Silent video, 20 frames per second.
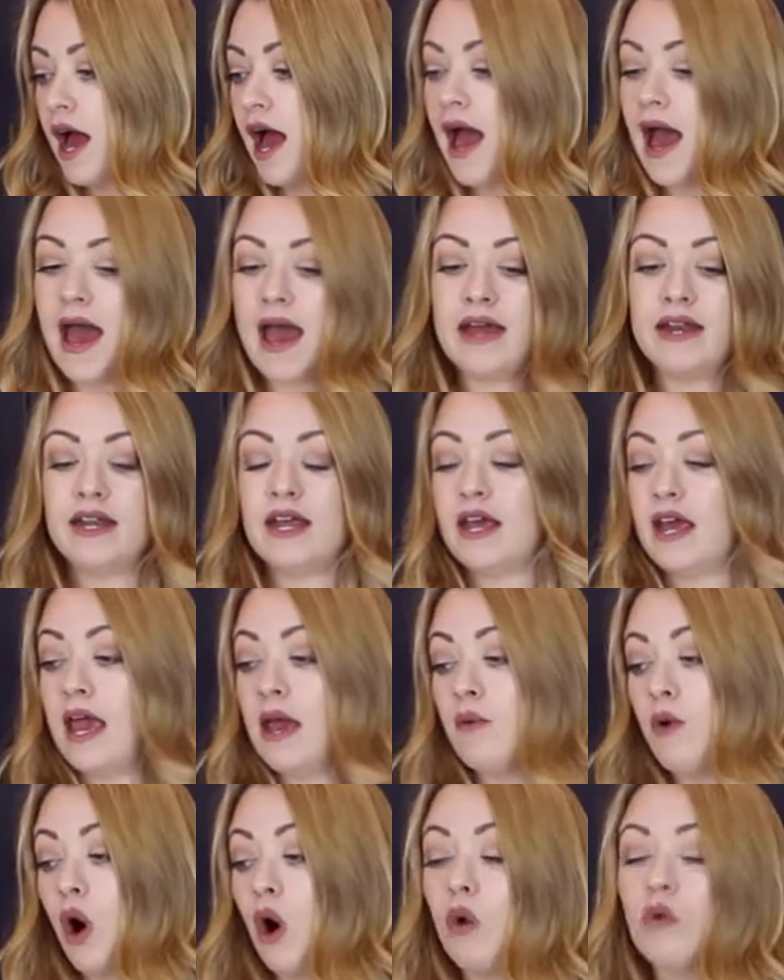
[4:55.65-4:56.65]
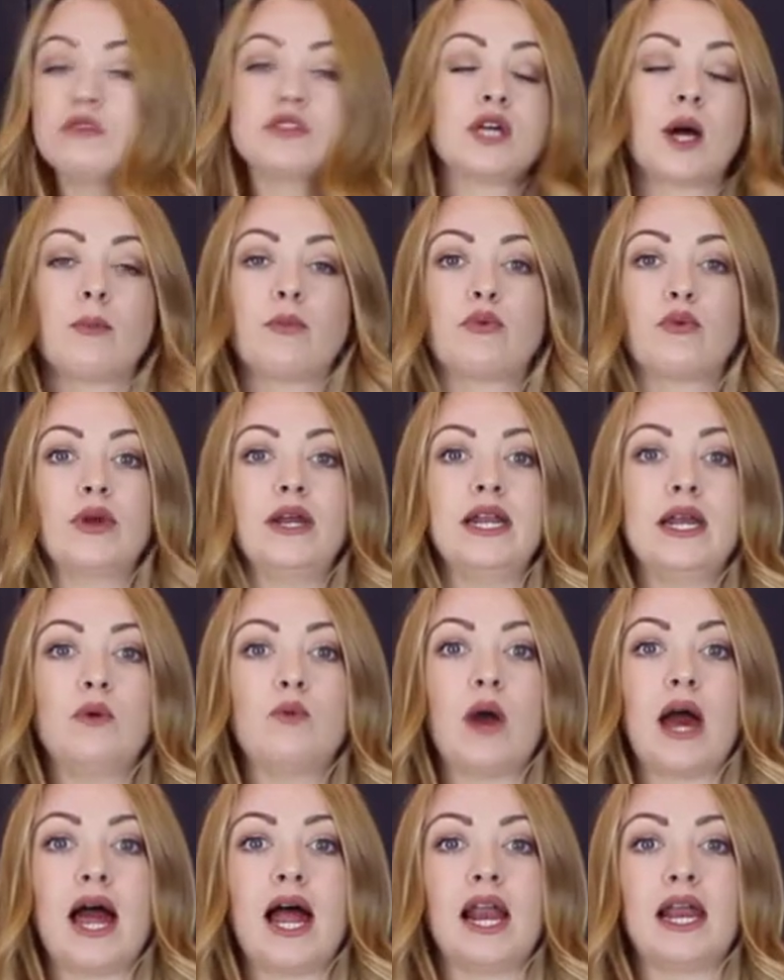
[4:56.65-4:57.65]
and it holds up really
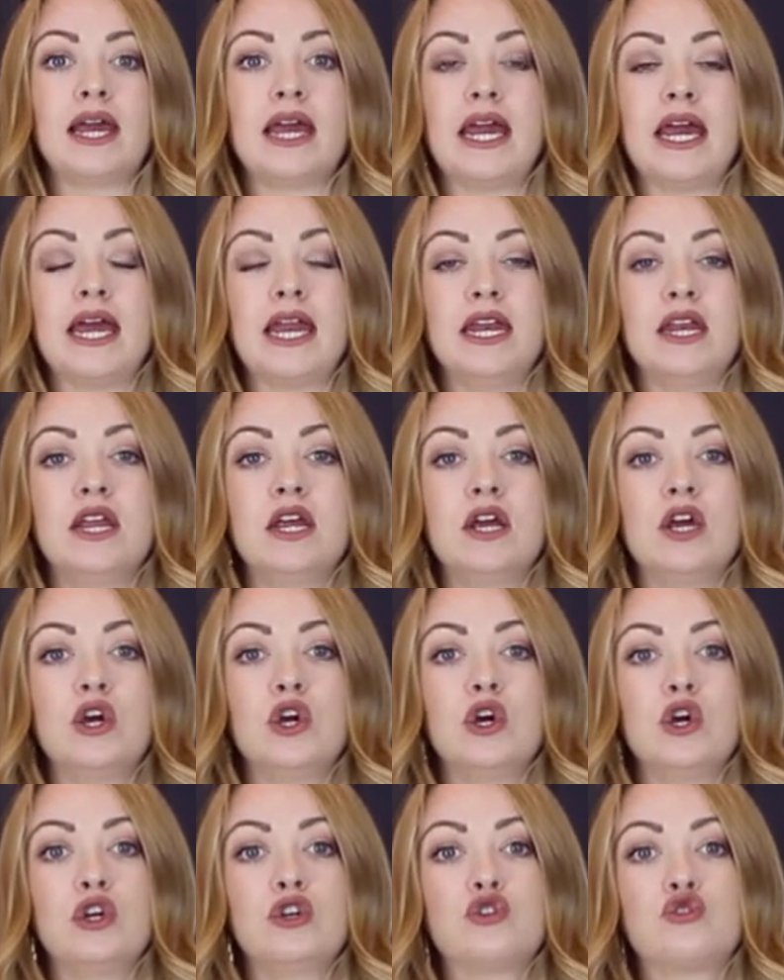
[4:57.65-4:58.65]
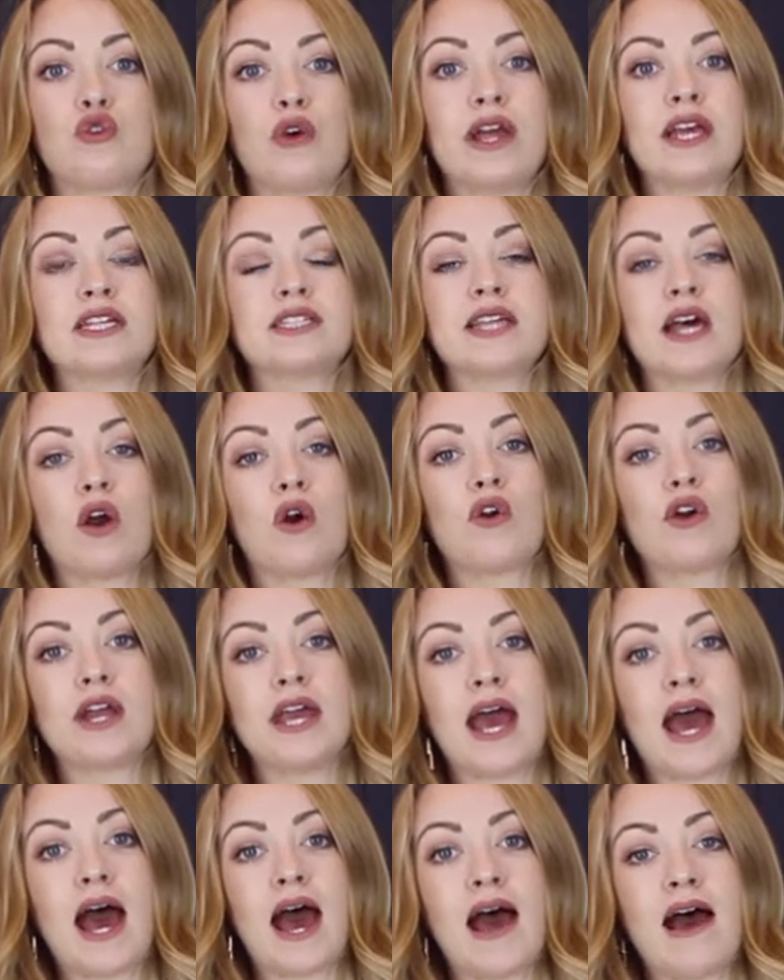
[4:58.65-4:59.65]
well in drinks that already
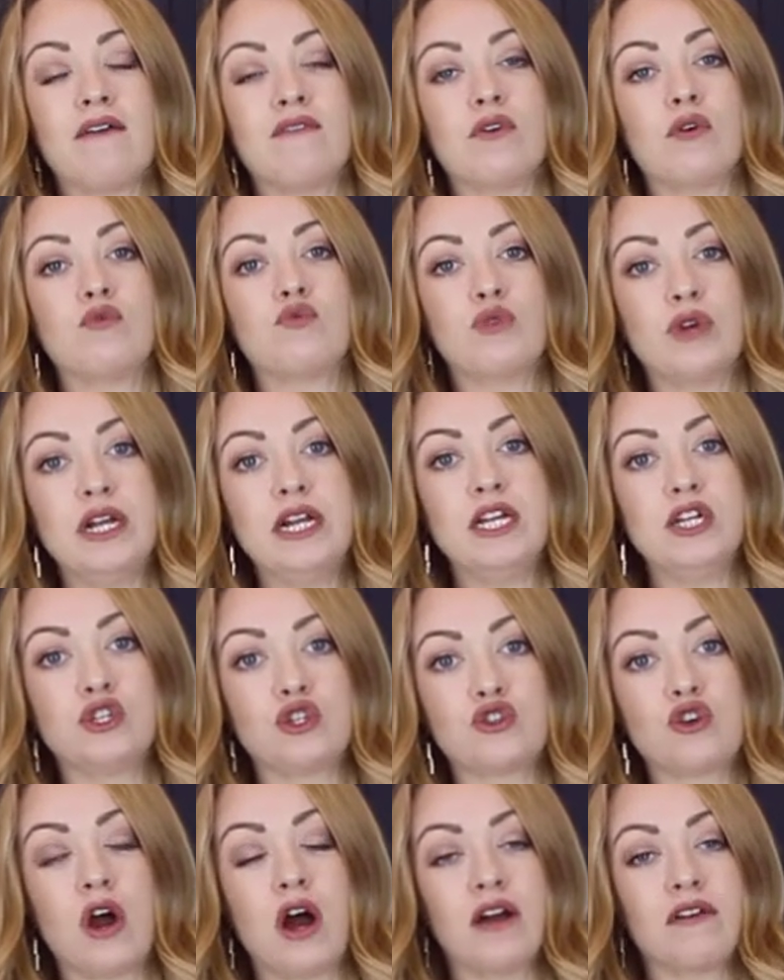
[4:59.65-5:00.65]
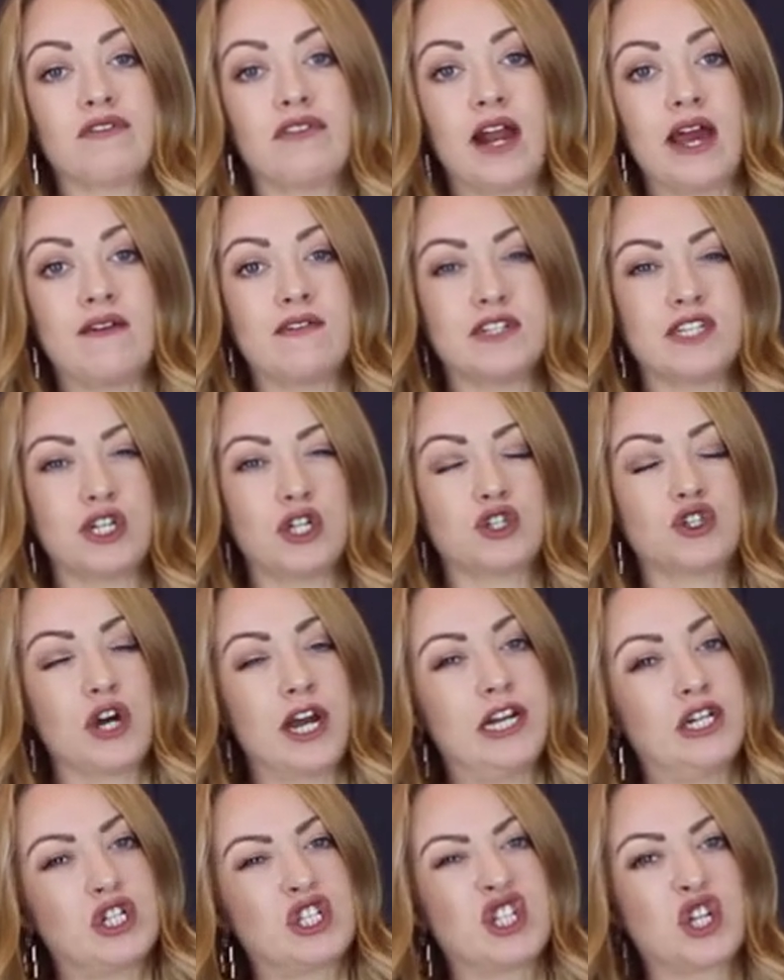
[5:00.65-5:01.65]
have really strong flavors that you're
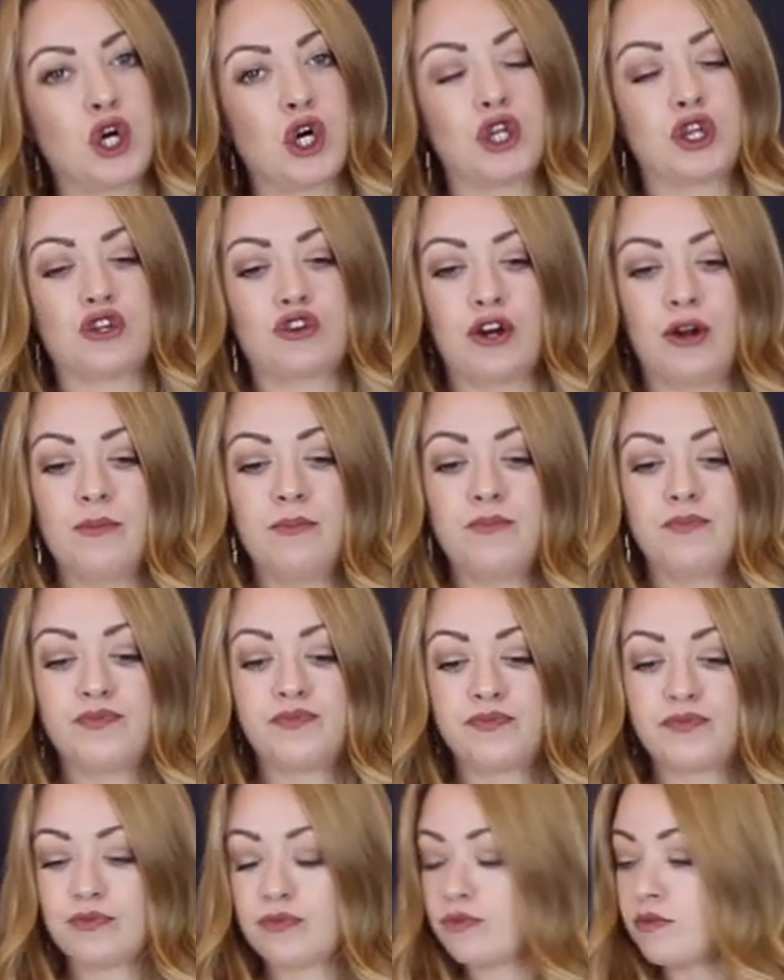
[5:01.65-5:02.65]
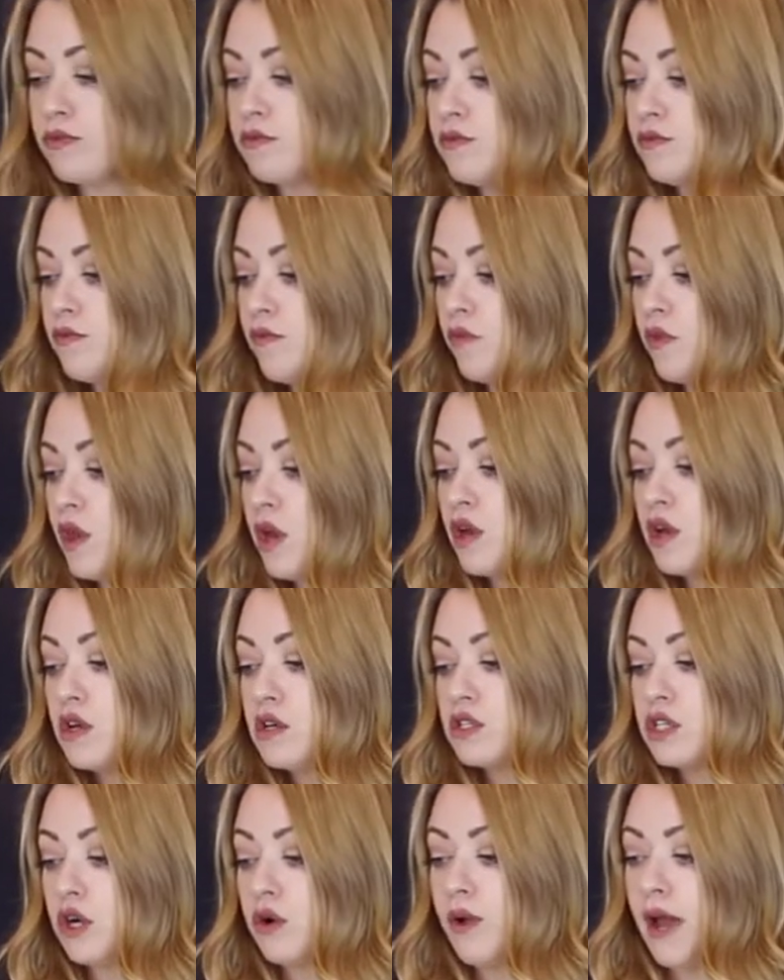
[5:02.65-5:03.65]
trying to just cut through.
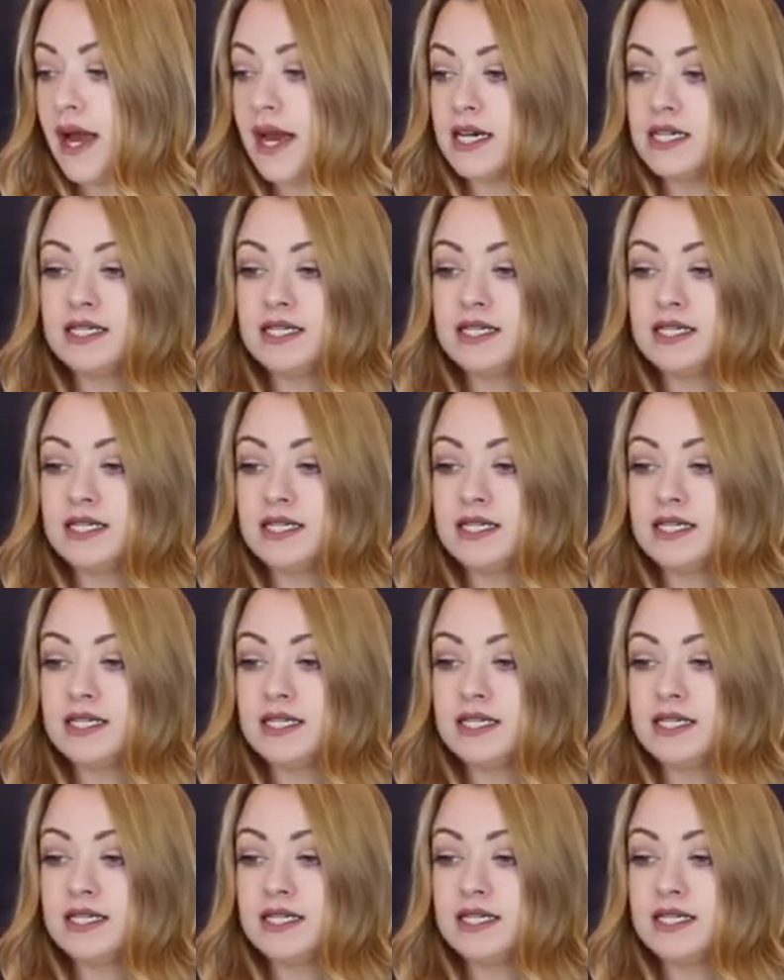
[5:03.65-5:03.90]
So like I